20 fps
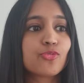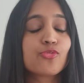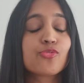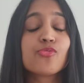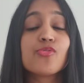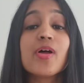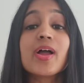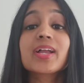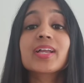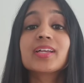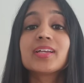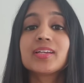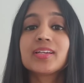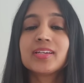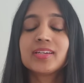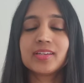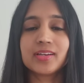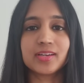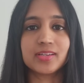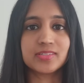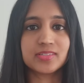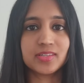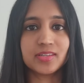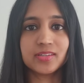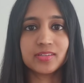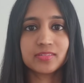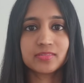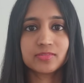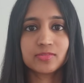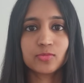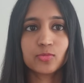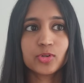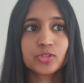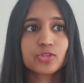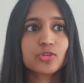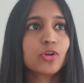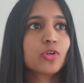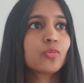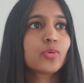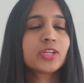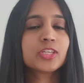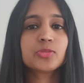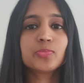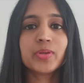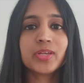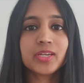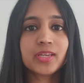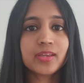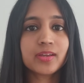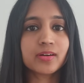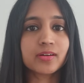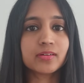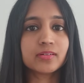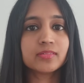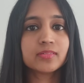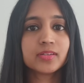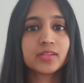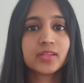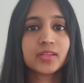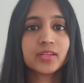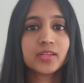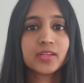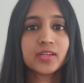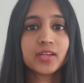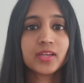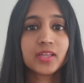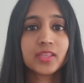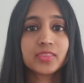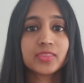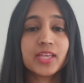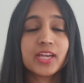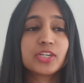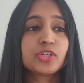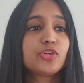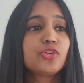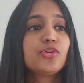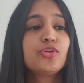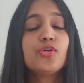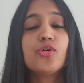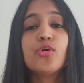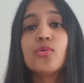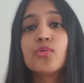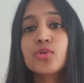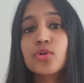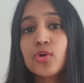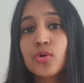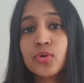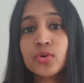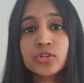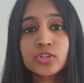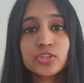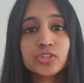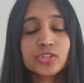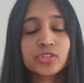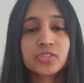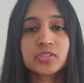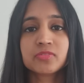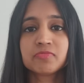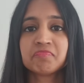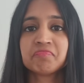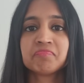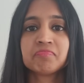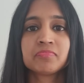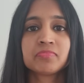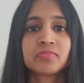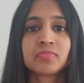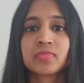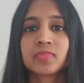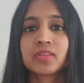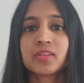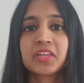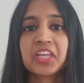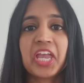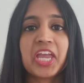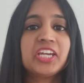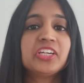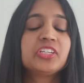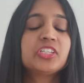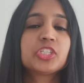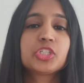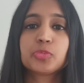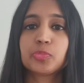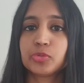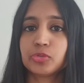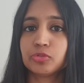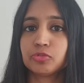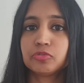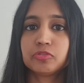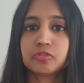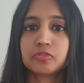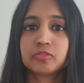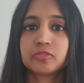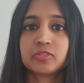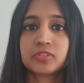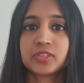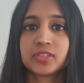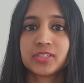recognizing what's always been here, that no coach can disprove,